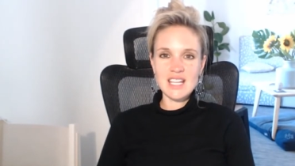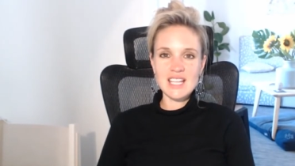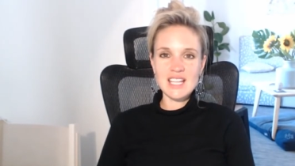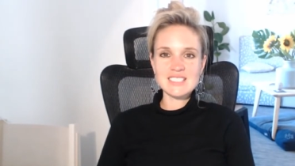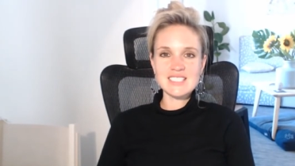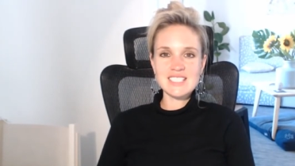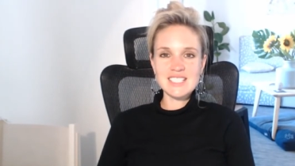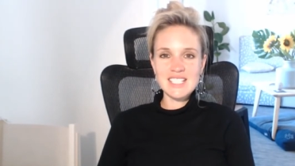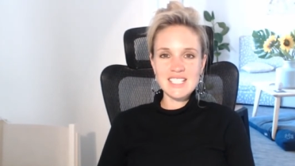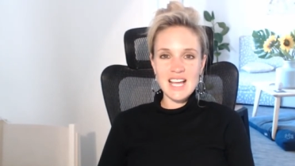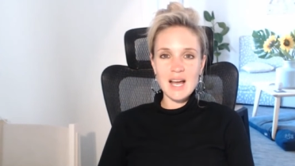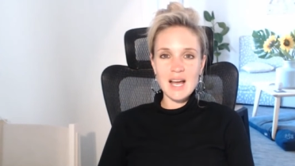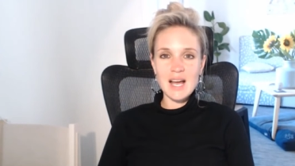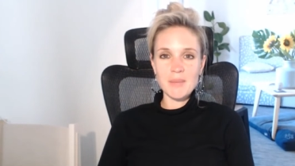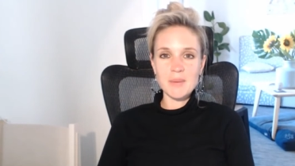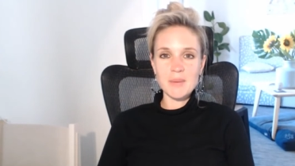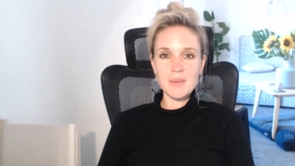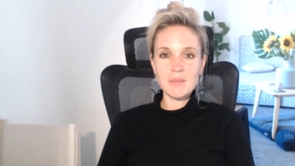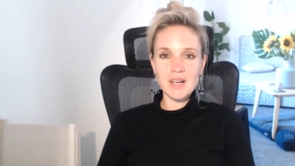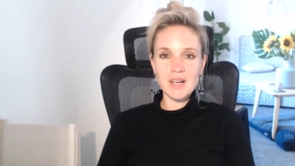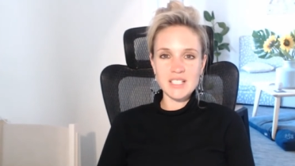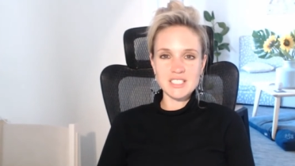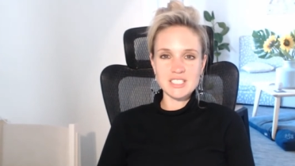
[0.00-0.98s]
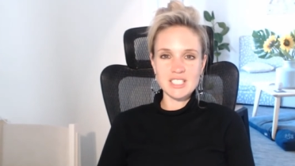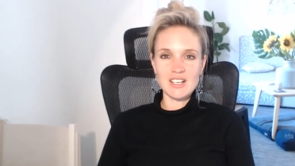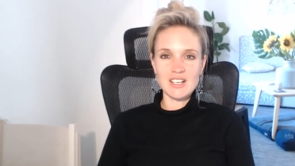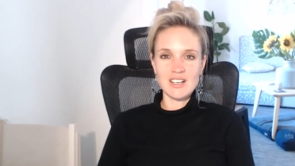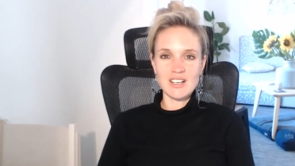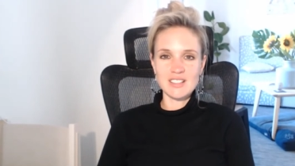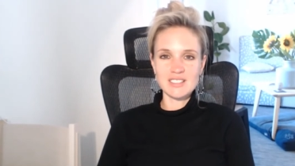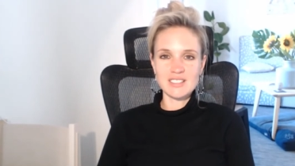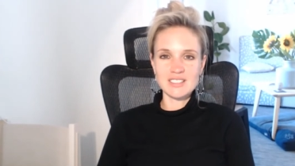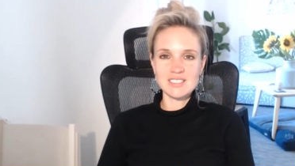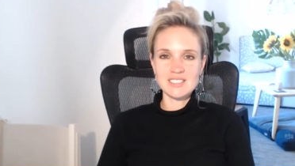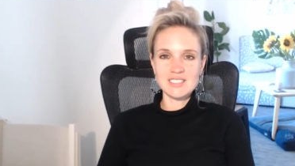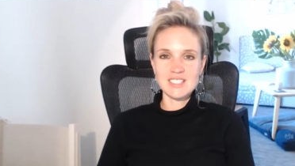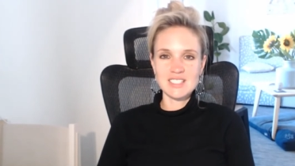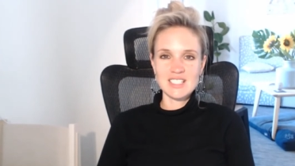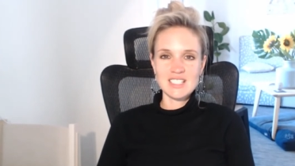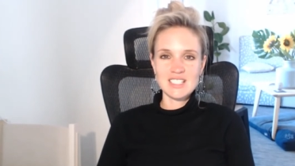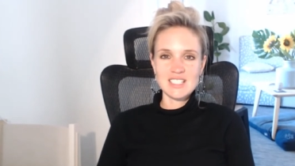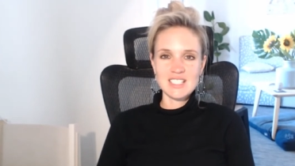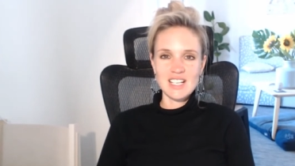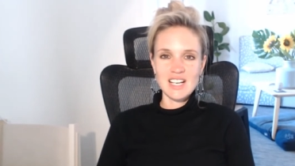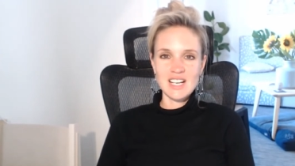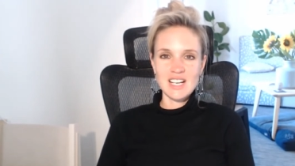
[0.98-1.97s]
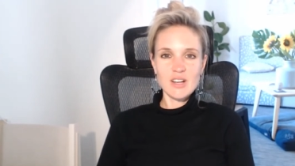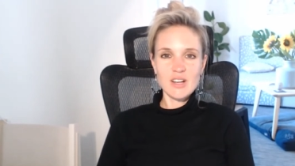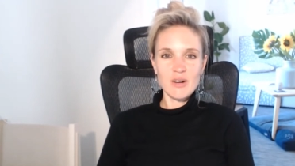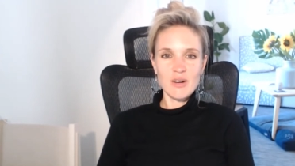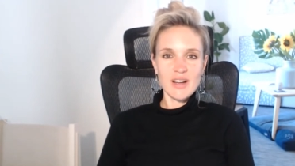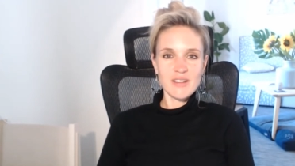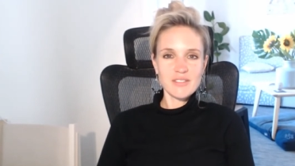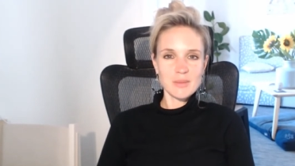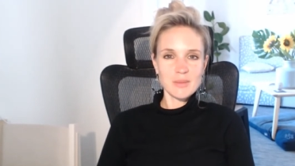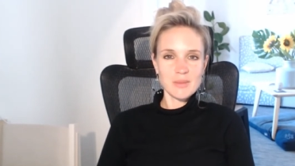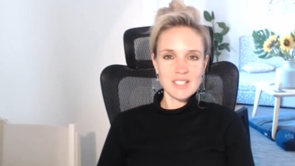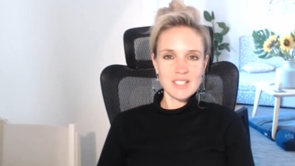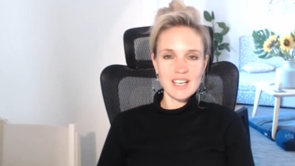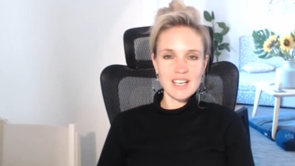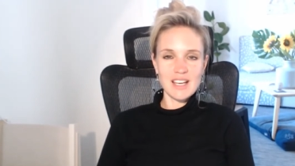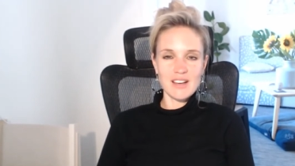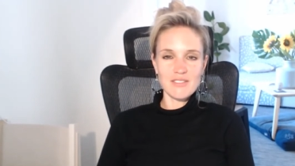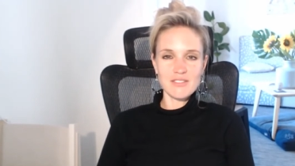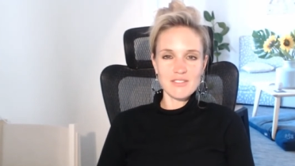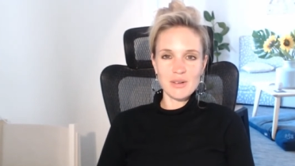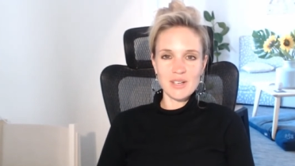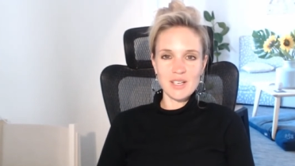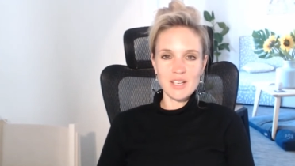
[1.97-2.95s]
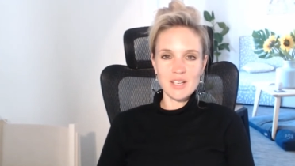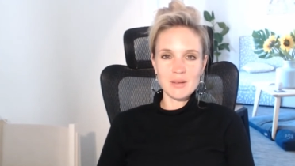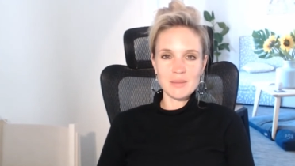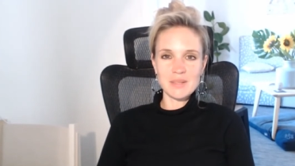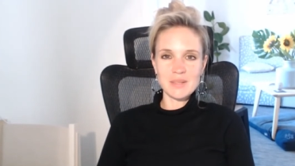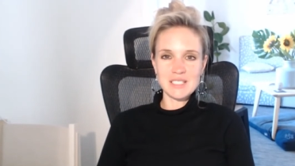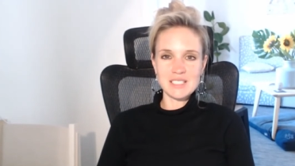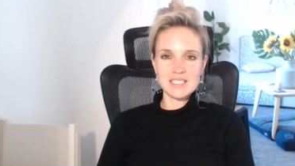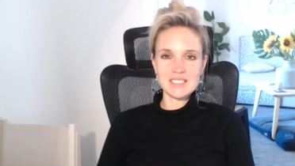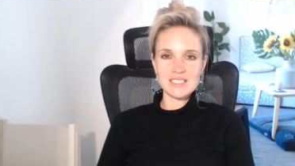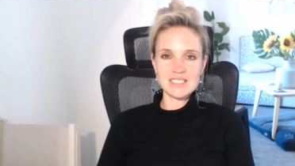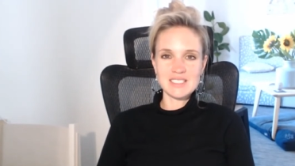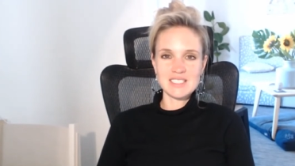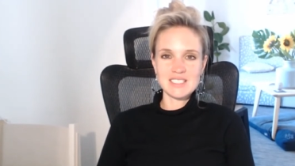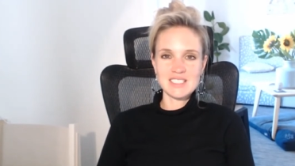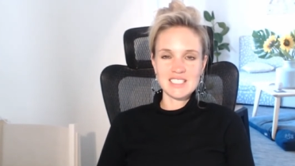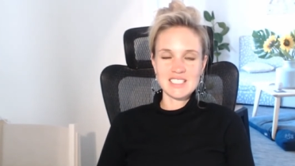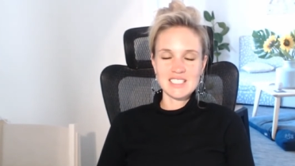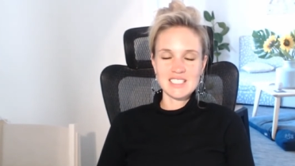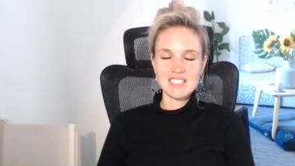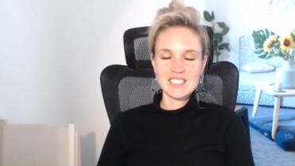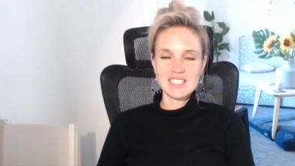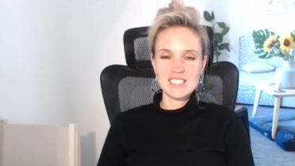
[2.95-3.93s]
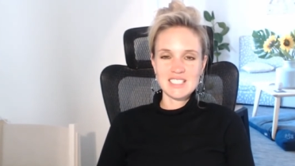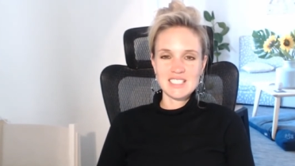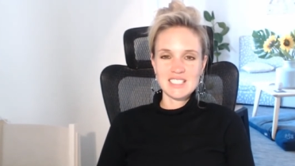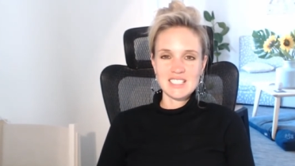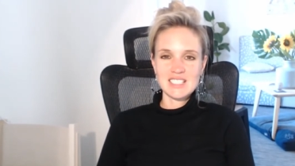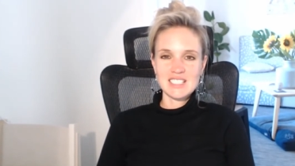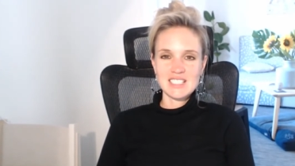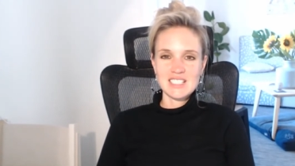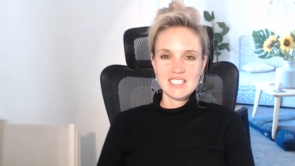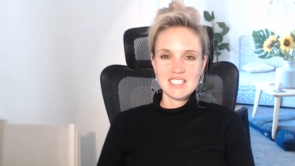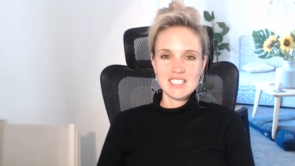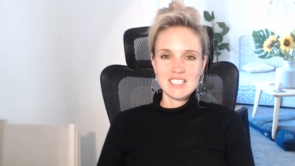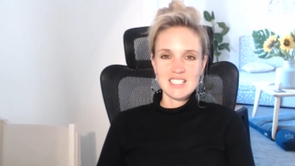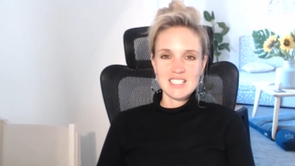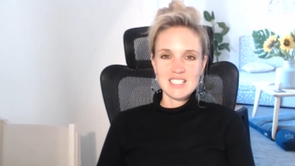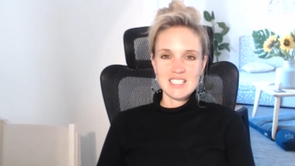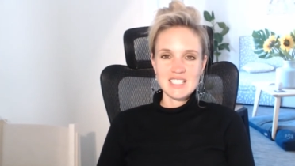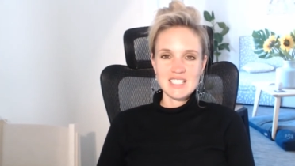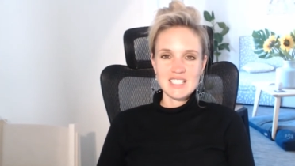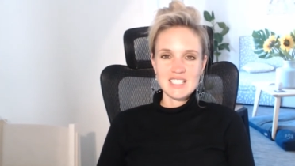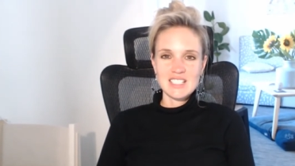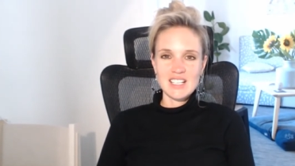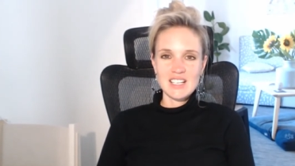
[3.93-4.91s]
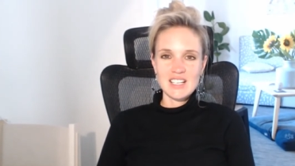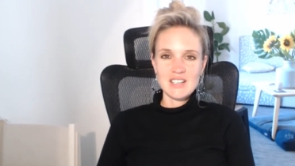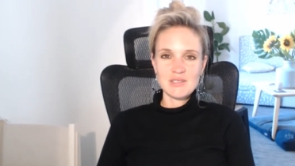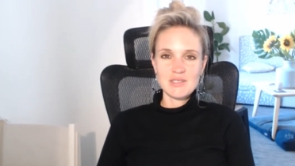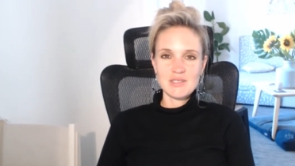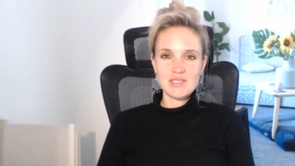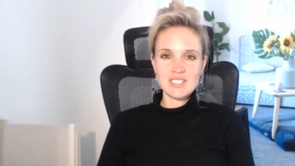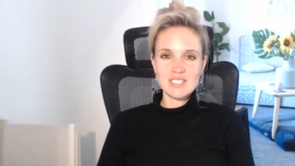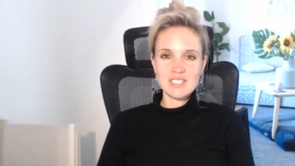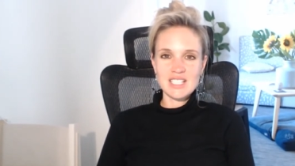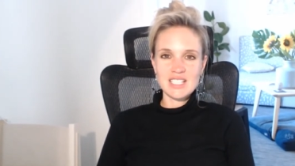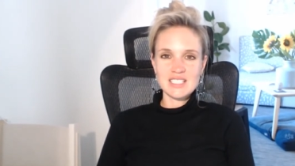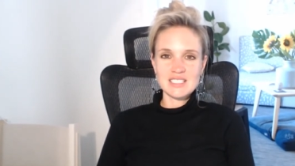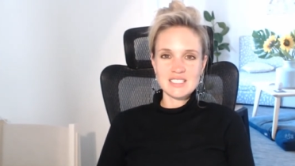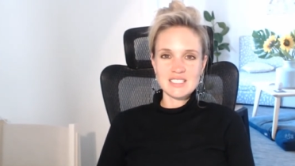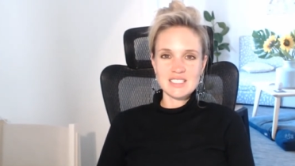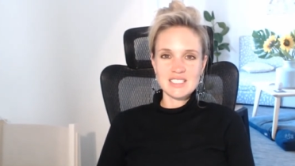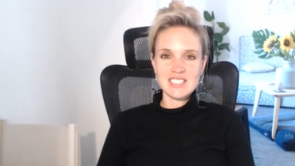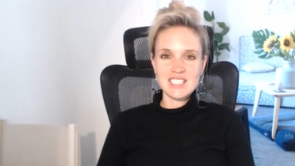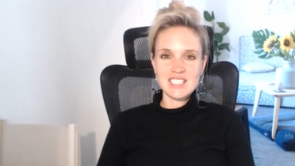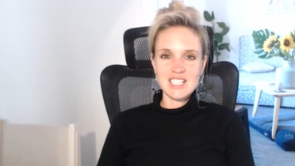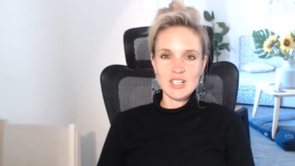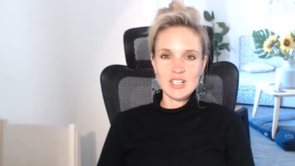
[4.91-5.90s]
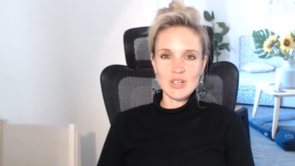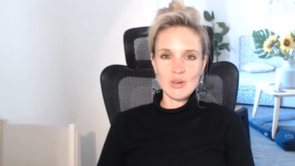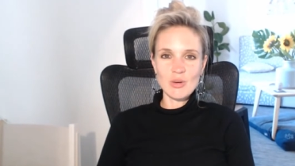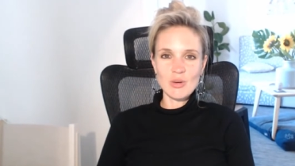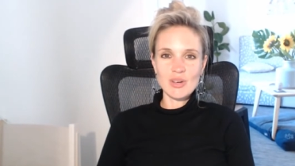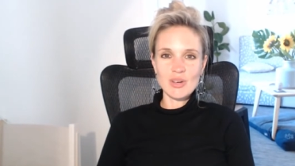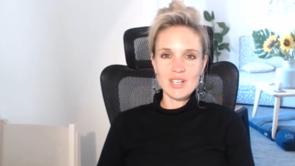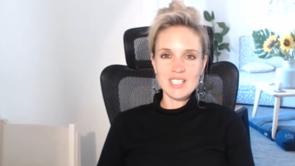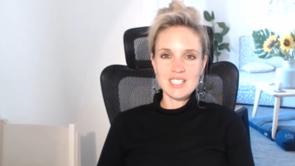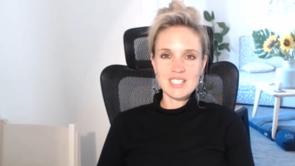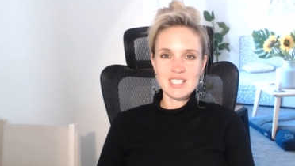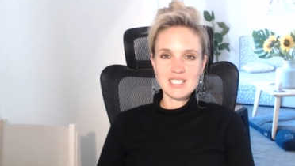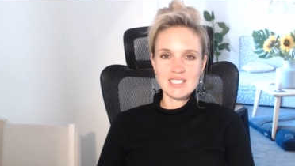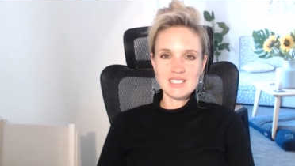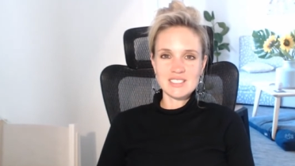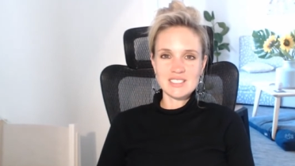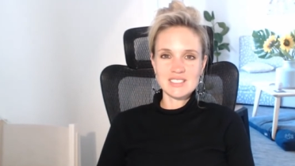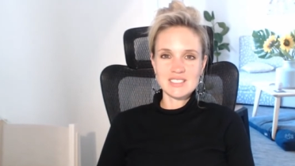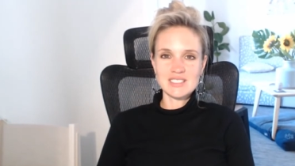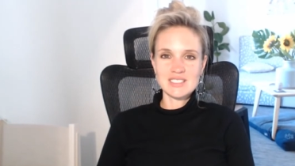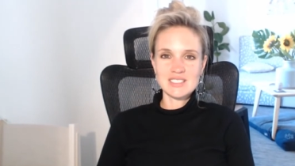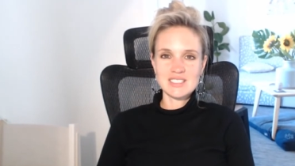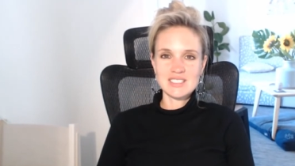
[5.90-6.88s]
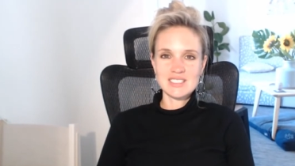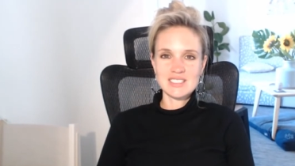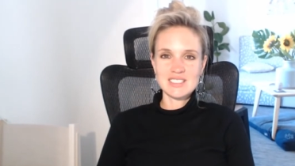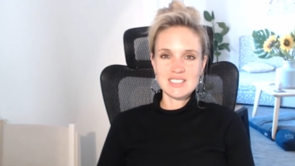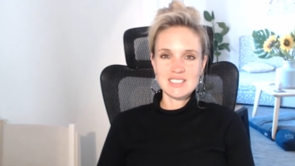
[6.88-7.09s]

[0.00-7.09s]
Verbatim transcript: Now that didn't happen by chance. I know I have to be careful here, because everyone gets annoyed and